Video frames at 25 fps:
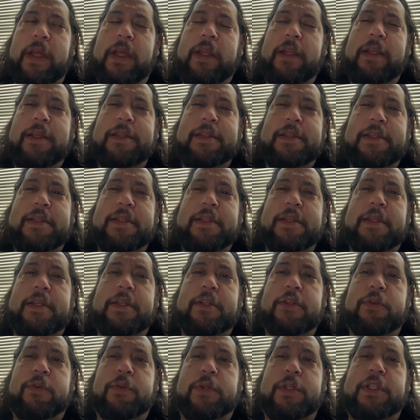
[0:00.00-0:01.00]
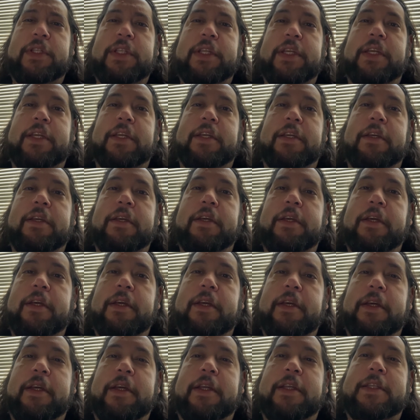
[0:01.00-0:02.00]
This is interesting,
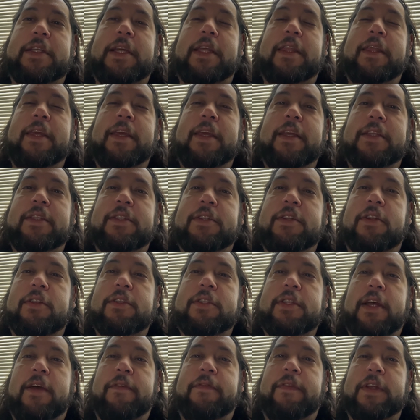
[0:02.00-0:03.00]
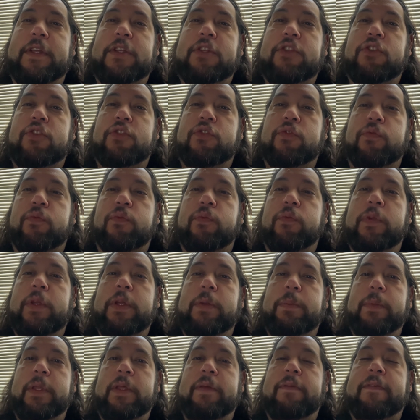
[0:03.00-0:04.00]
because I think it starts off
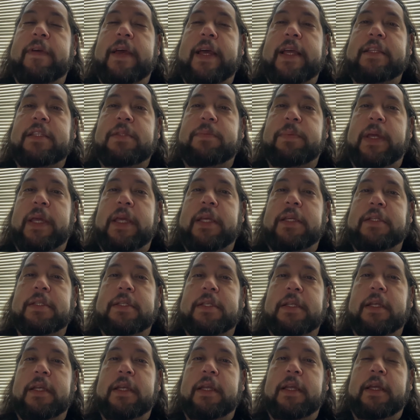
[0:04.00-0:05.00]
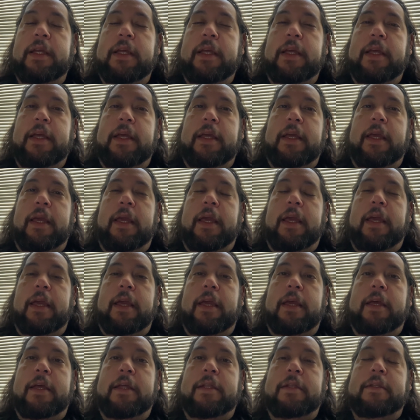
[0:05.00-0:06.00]
extremely fast-paced,
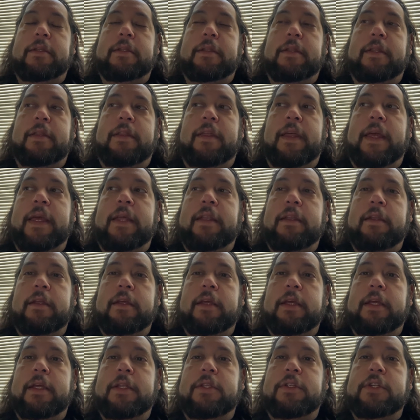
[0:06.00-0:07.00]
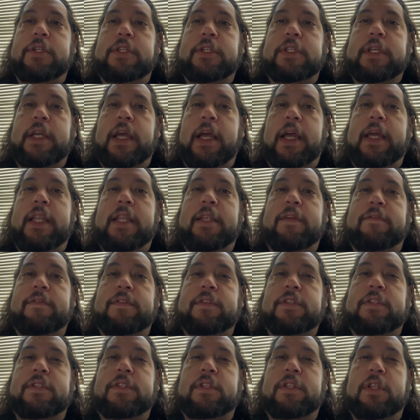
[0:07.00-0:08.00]
and then it just kind of
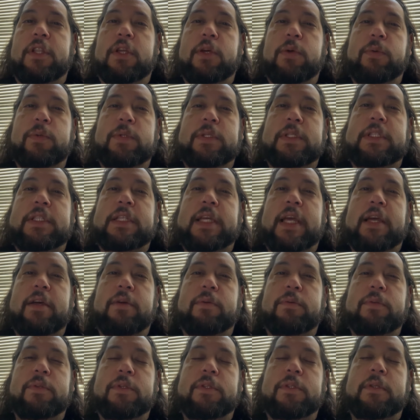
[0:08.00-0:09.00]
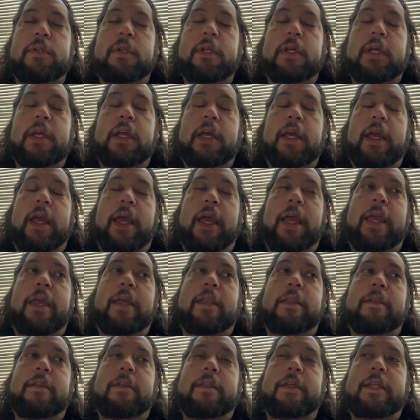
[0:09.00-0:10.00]
slows down,
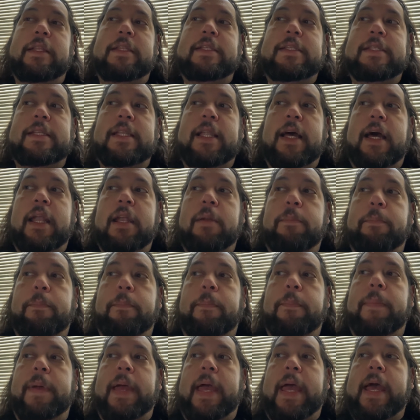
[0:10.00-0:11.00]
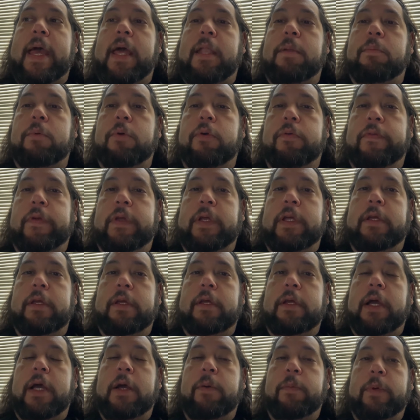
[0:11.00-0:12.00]
and it's not a bad movie.
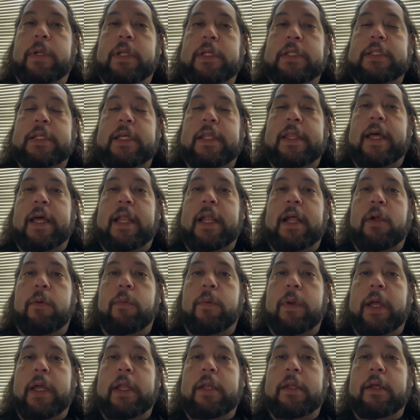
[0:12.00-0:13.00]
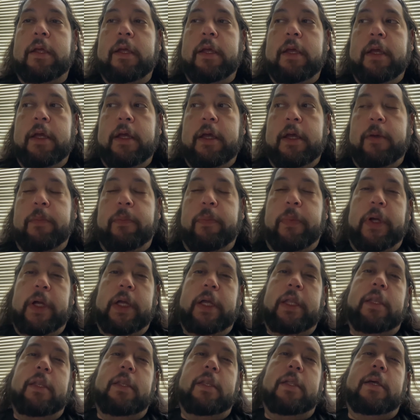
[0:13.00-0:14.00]
I want to say that outright,
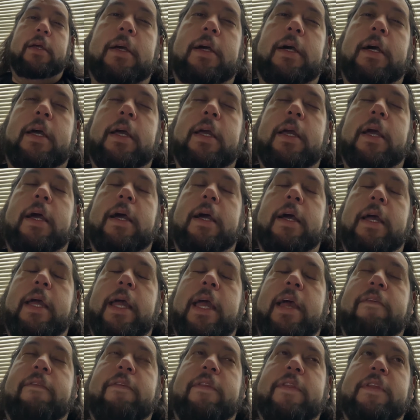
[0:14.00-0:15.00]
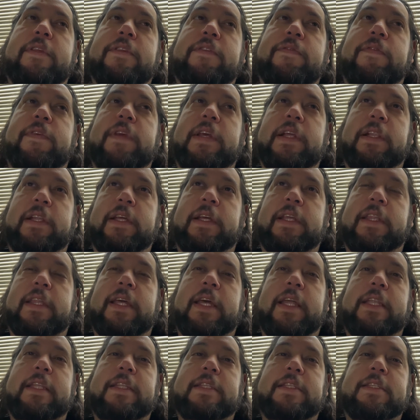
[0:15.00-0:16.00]
but I have this feeling
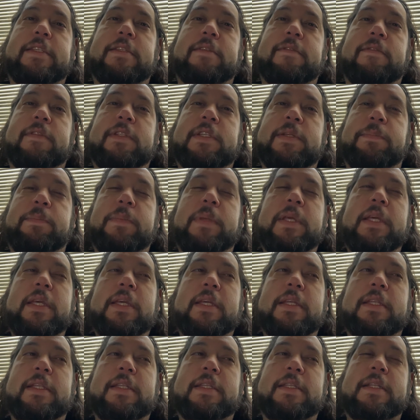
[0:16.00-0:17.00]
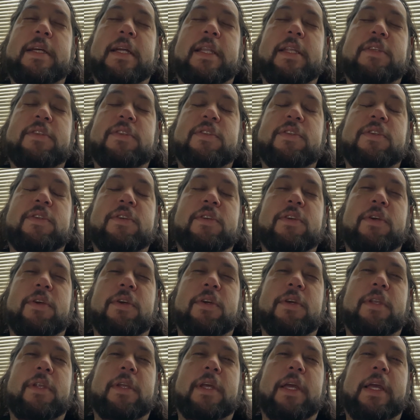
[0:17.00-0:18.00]
that it's, to me, it's not as
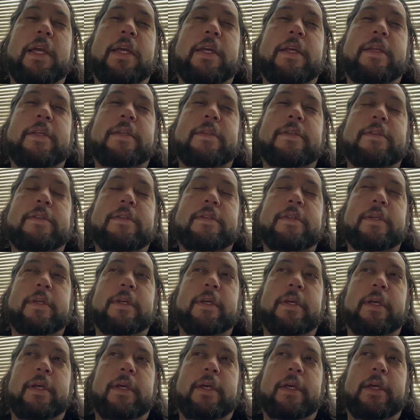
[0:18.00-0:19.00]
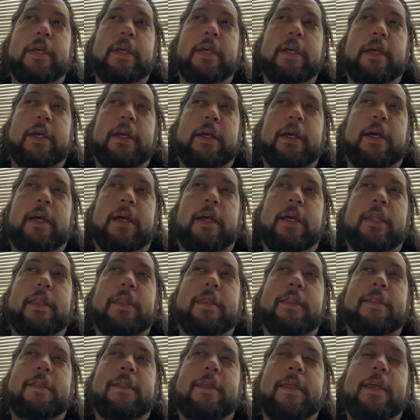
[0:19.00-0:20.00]
good as I
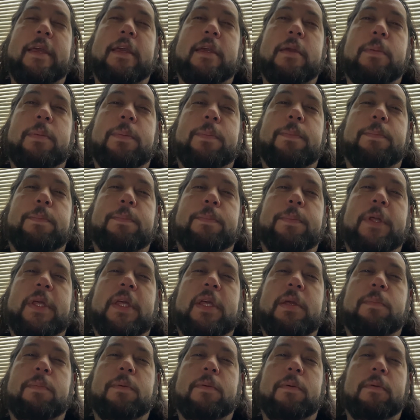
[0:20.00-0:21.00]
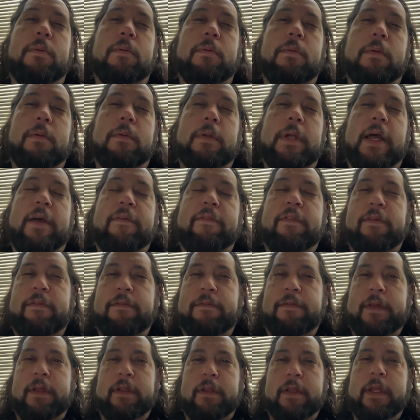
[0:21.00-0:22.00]
think people have the
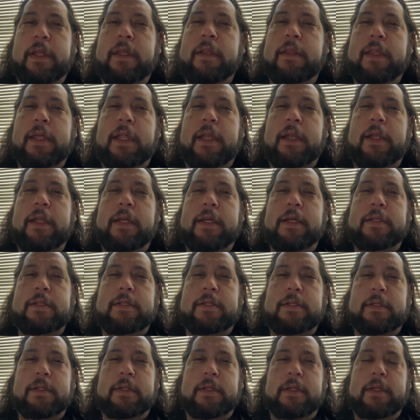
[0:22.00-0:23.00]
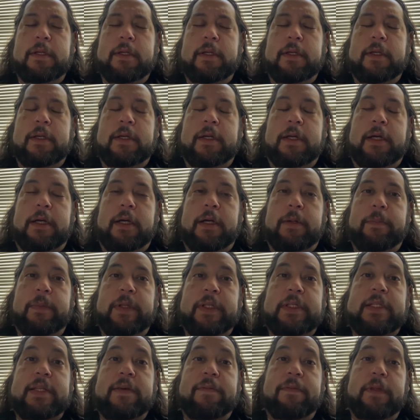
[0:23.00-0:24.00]
feeling that it is.
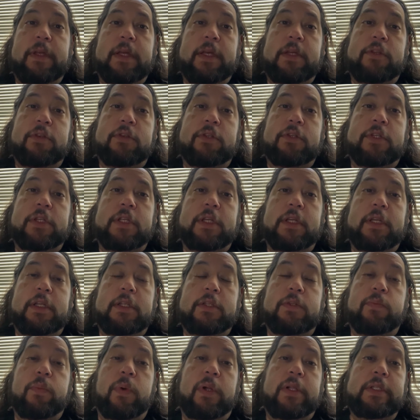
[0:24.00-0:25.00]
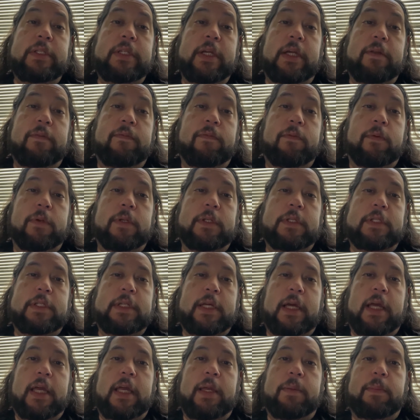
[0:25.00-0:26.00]
It's definitely interesting. It's well done for its
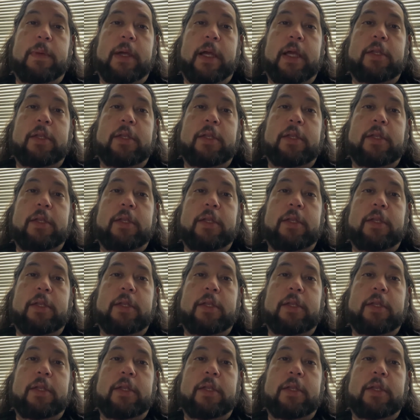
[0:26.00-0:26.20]
time.